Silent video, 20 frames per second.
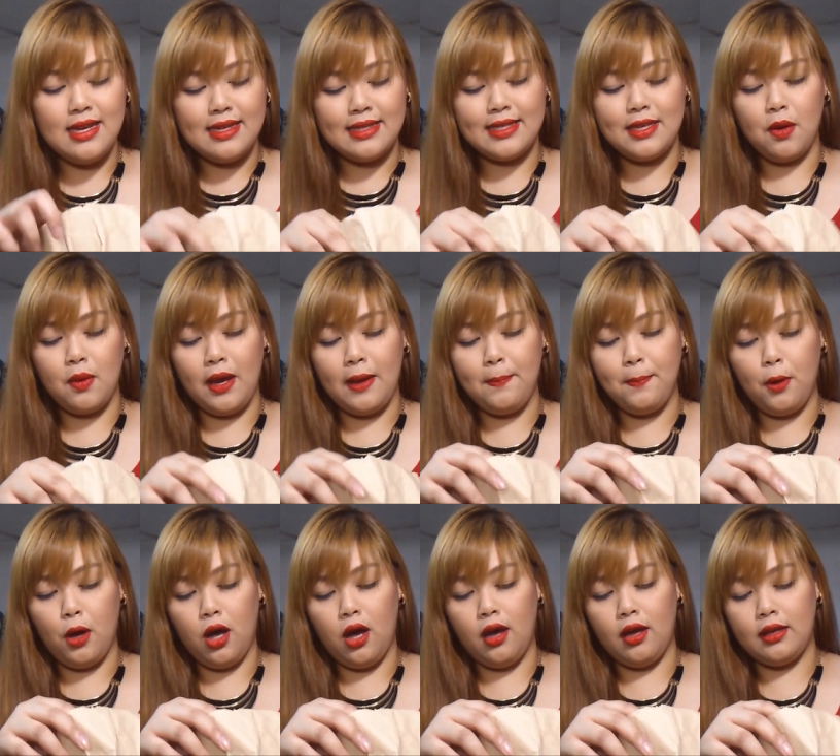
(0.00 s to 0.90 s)
So I
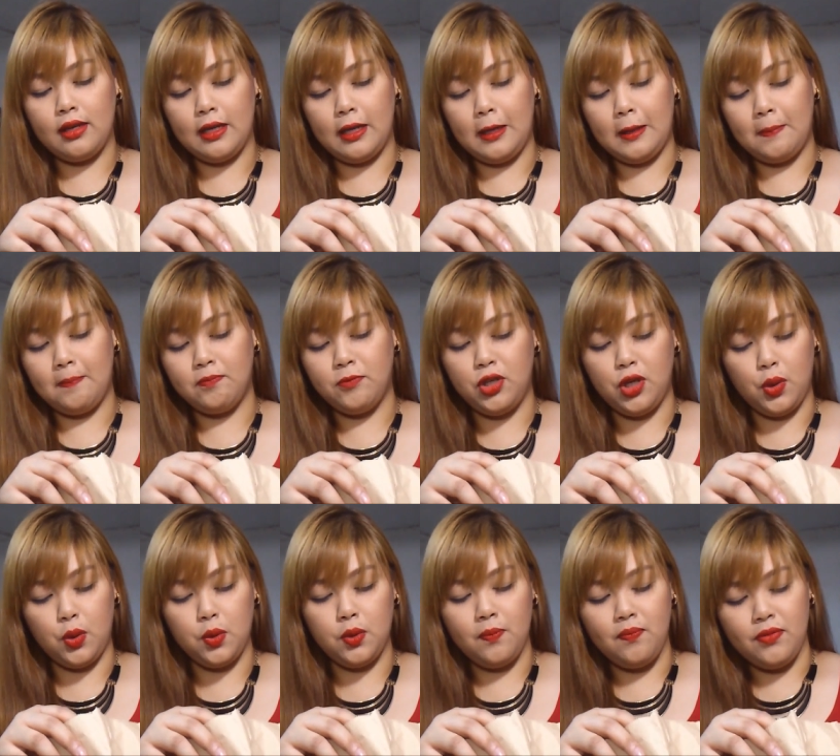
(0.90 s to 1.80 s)
bought, um, you
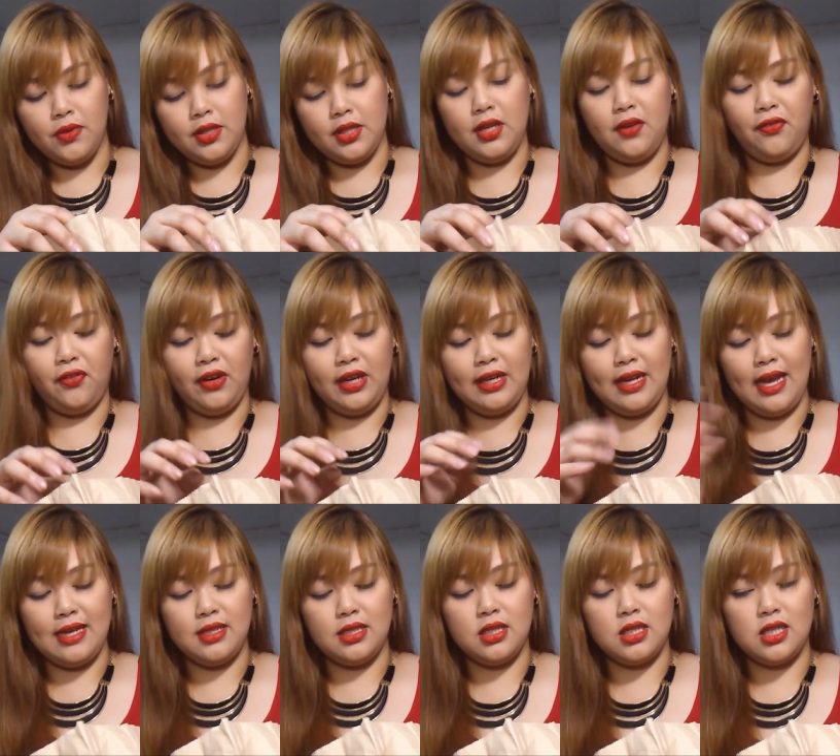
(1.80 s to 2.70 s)
know, different
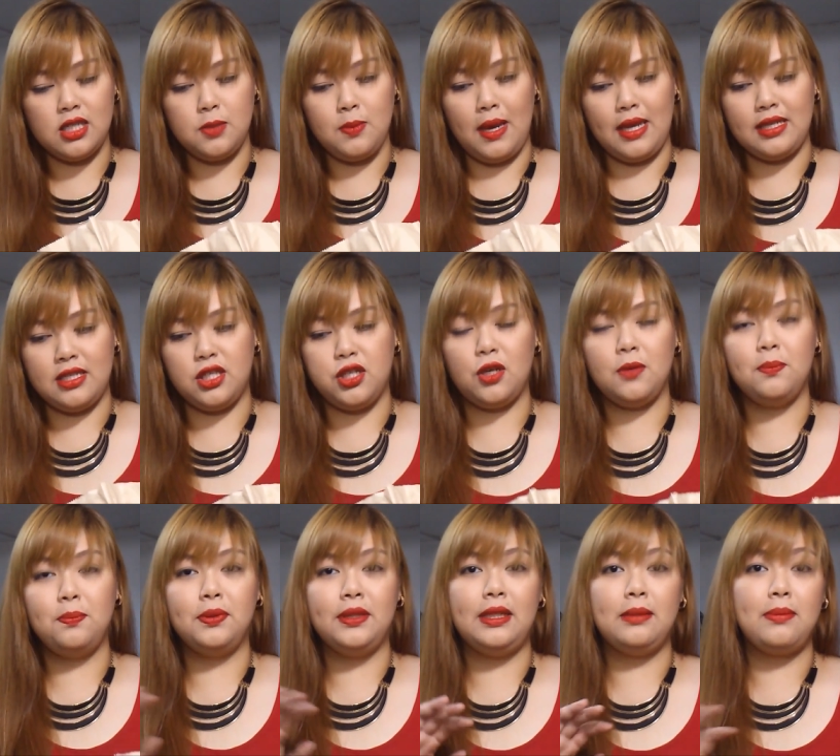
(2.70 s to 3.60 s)
Essence Cosmetics to
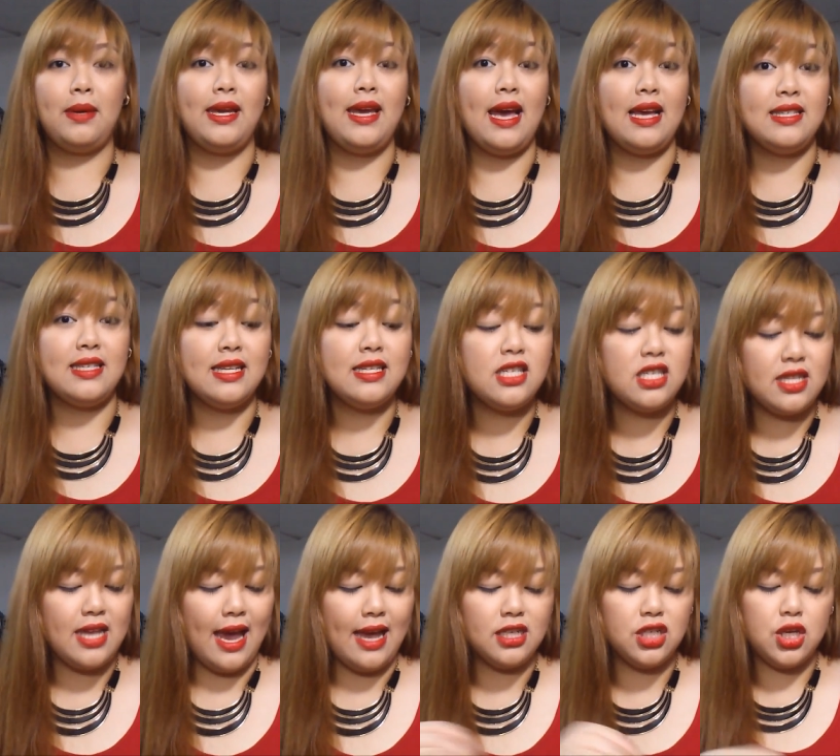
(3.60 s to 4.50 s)
complete my Essence
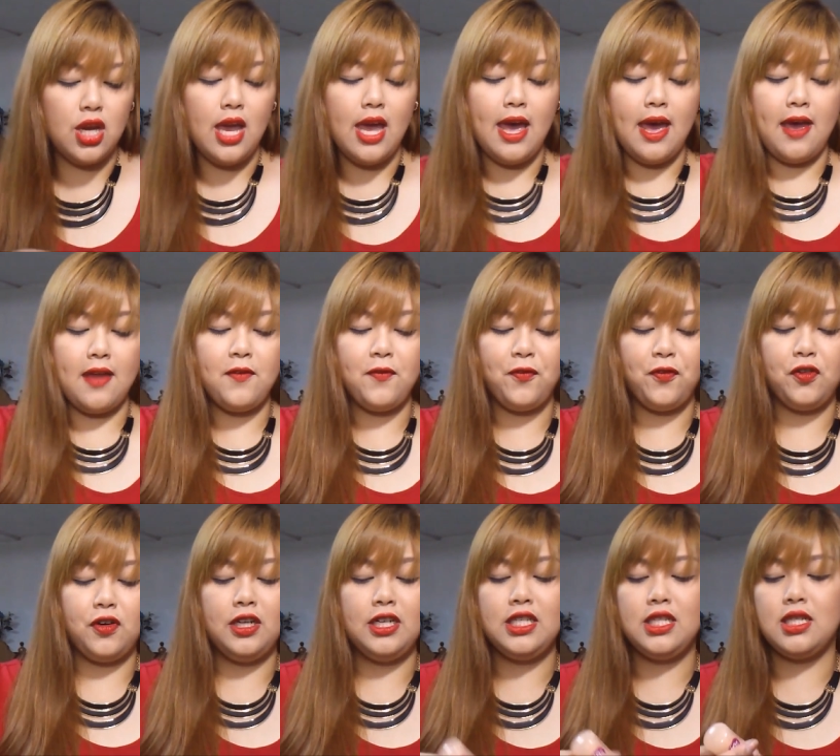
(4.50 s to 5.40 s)
stash. And
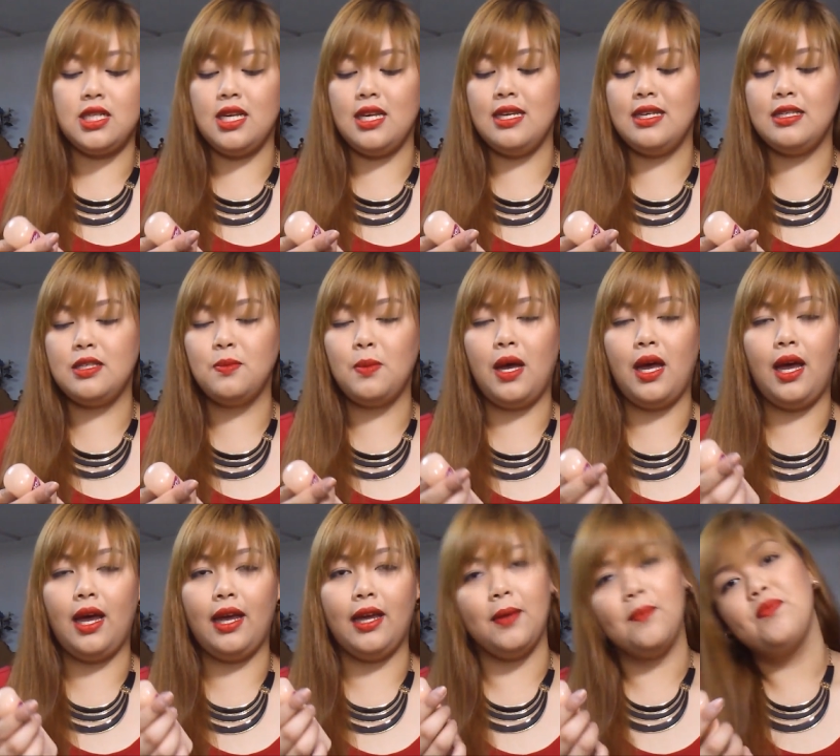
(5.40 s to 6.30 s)
first is
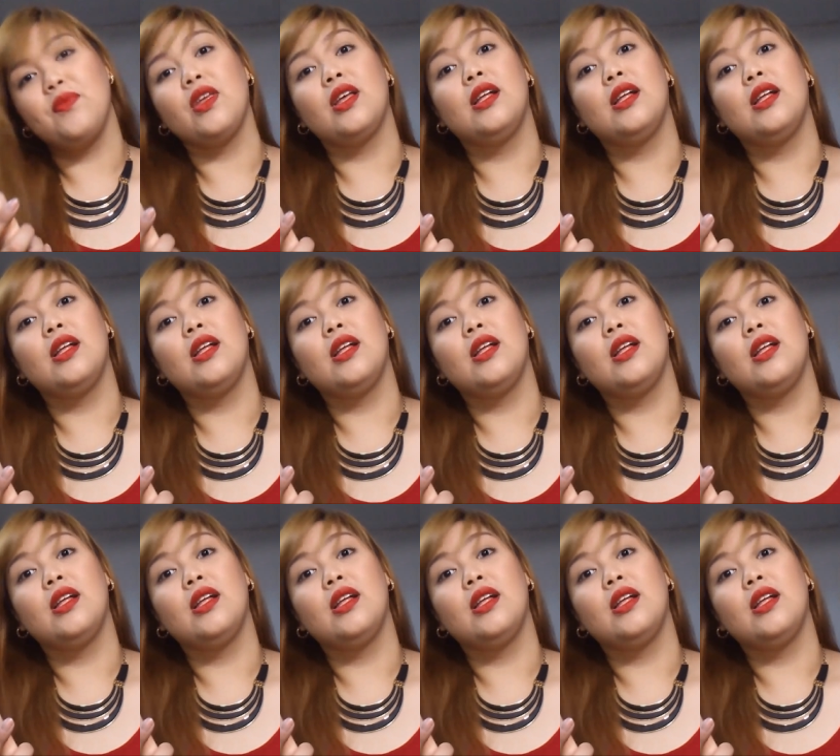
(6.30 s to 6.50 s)
my